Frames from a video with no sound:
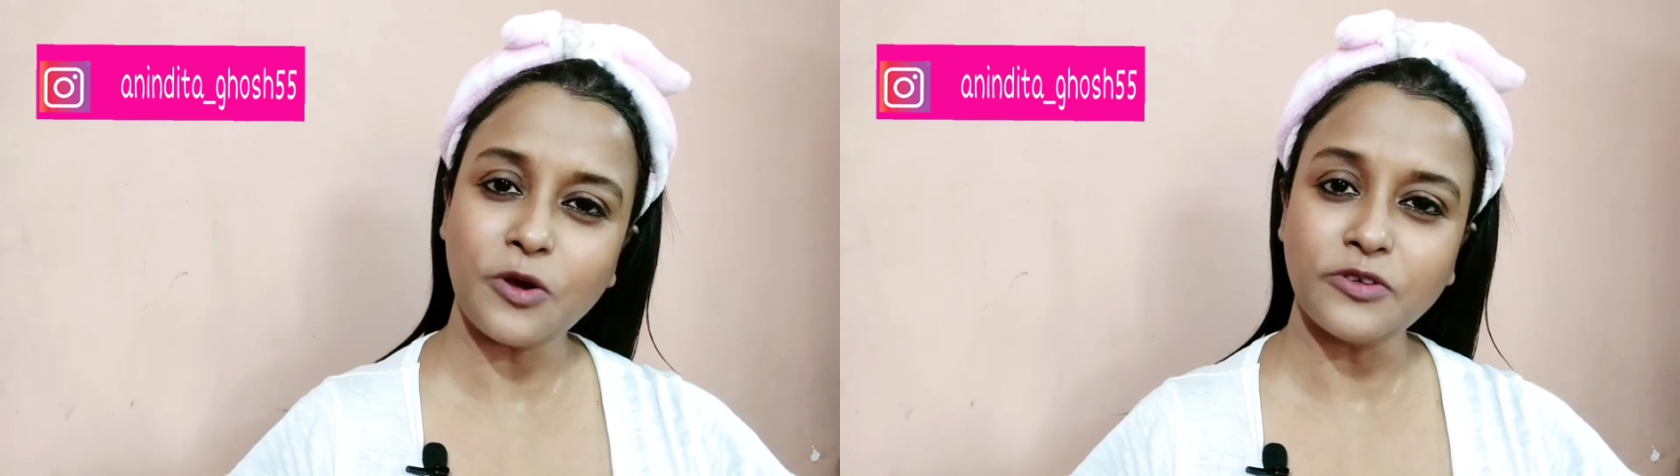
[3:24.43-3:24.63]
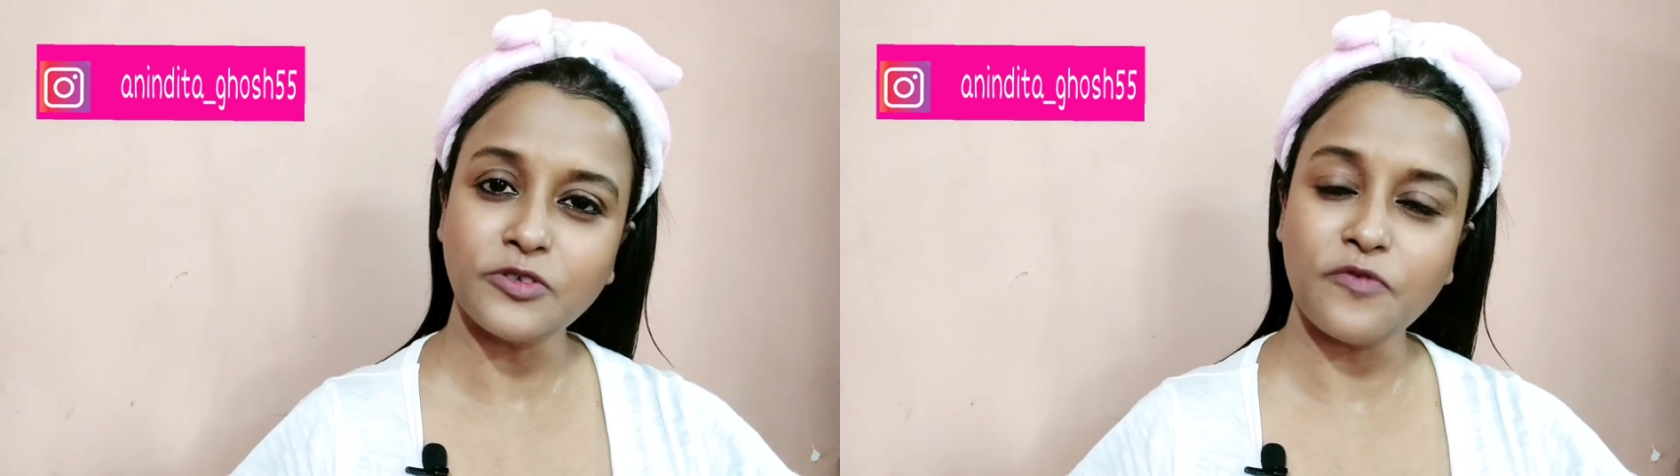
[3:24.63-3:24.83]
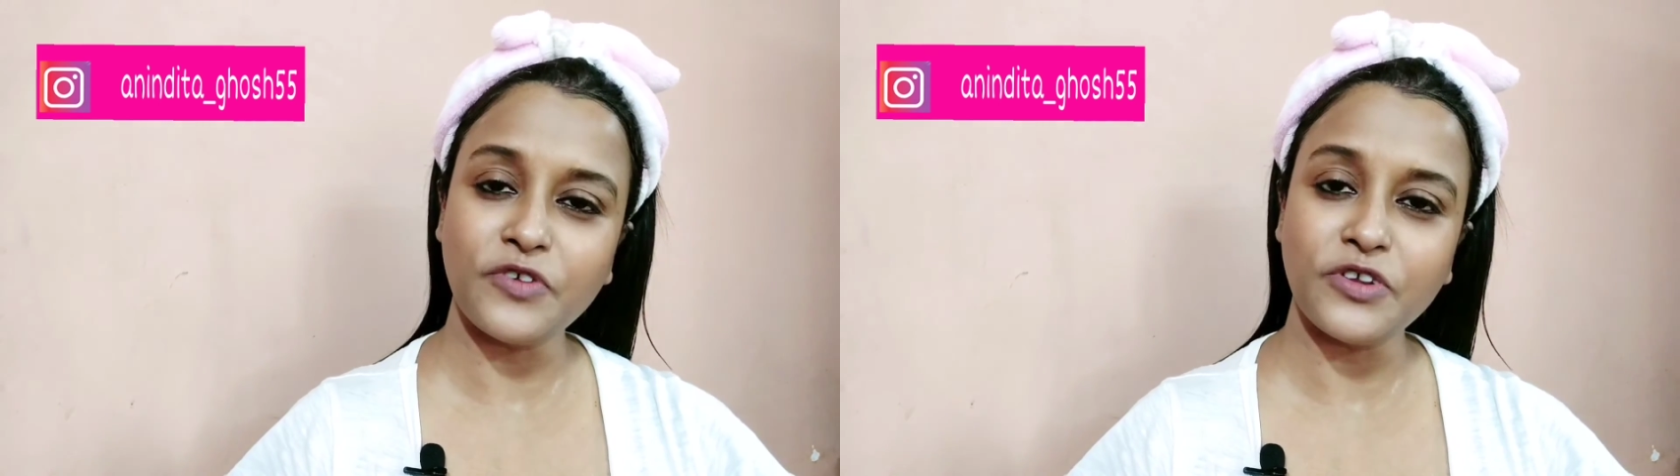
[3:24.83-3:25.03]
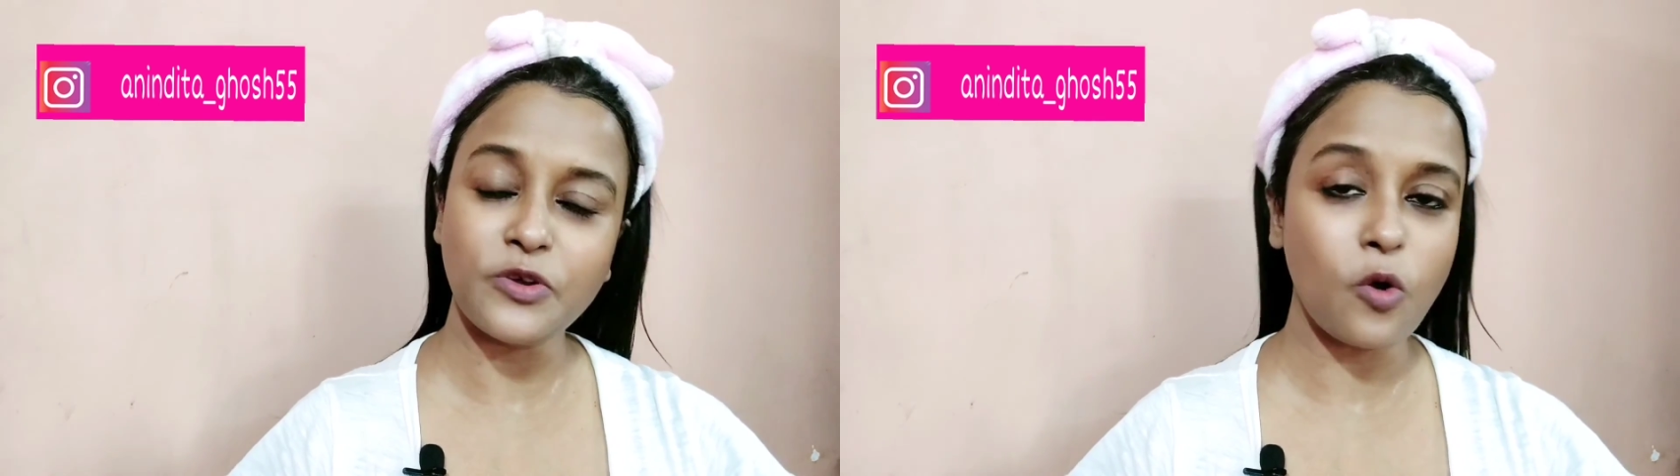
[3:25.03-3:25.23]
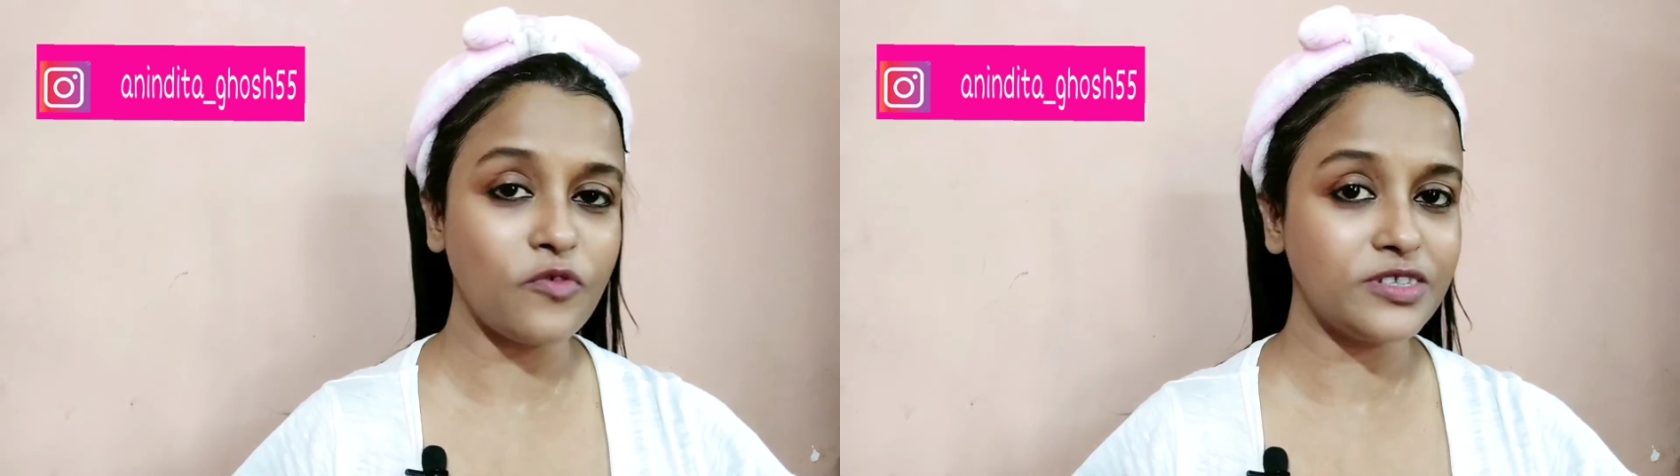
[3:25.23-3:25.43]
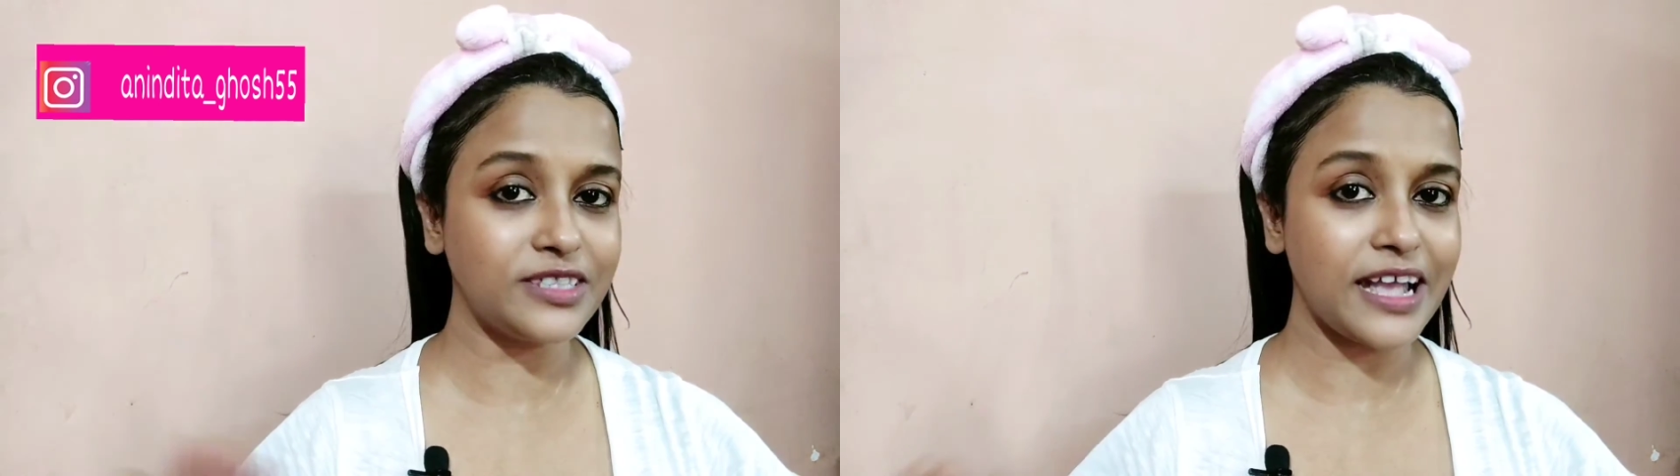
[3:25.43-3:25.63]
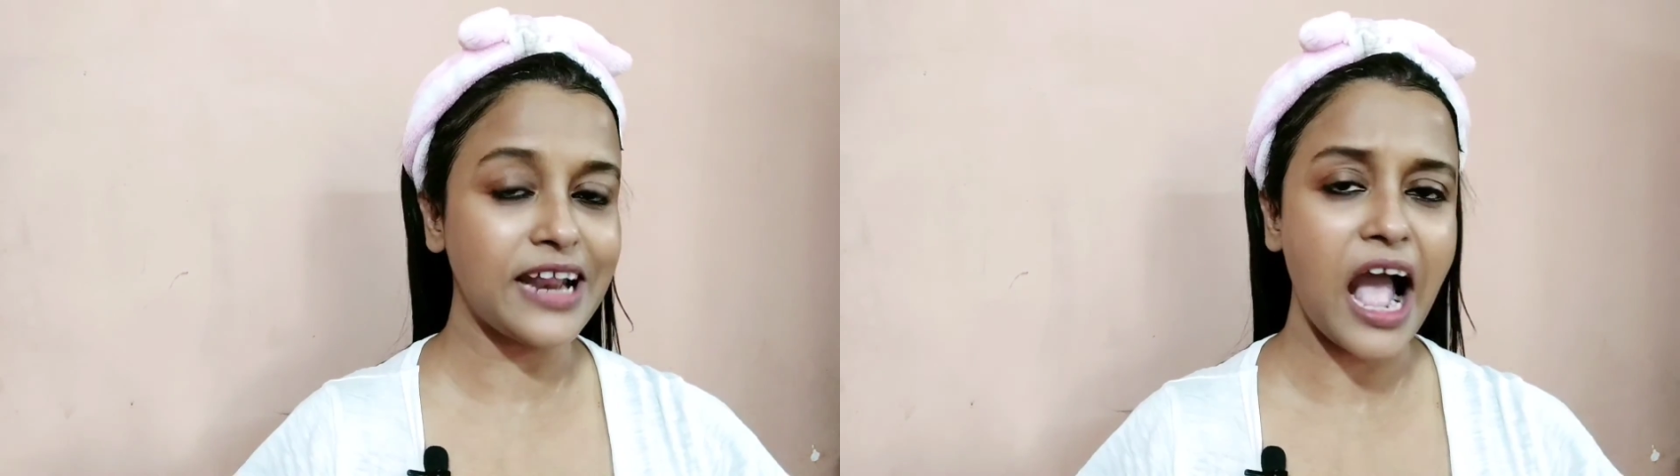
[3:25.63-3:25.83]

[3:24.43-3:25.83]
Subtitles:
sorts of video over there.